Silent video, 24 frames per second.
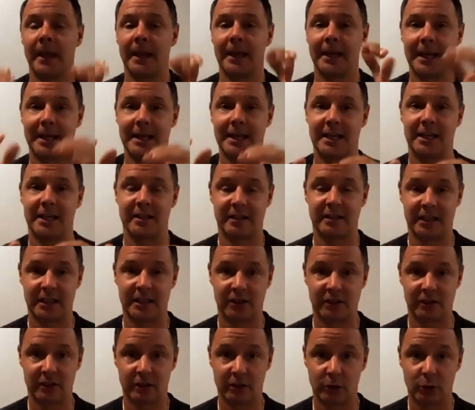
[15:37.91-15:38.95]
kidney
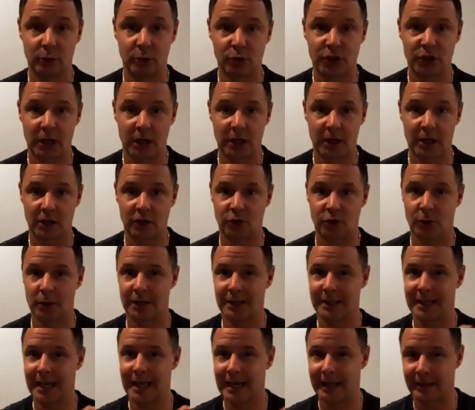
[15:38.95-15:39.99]
disease solution and sort
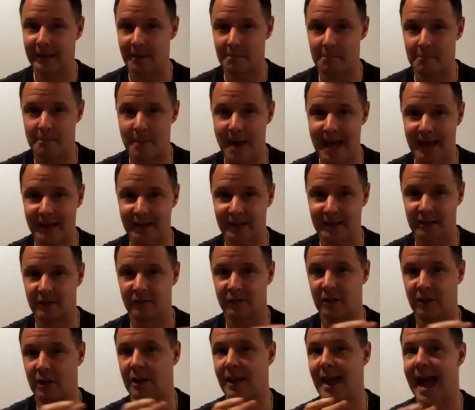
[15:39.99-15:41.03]
of take the best
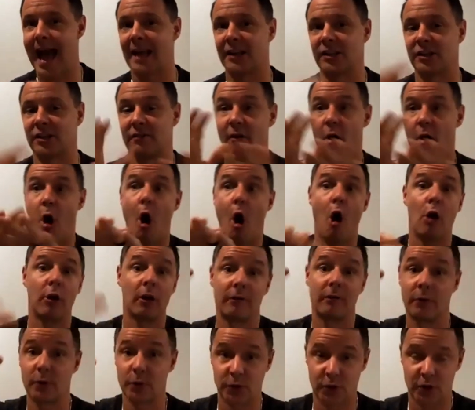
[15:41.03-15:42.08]
of class of all
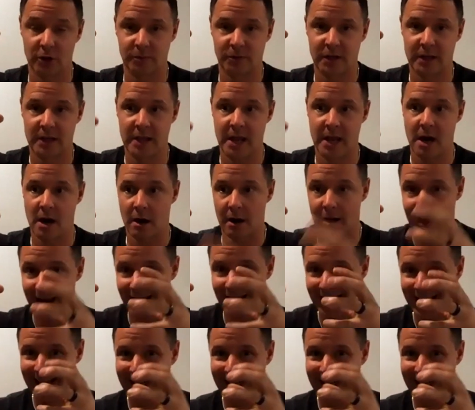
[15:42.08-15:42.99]
of those herbs in there,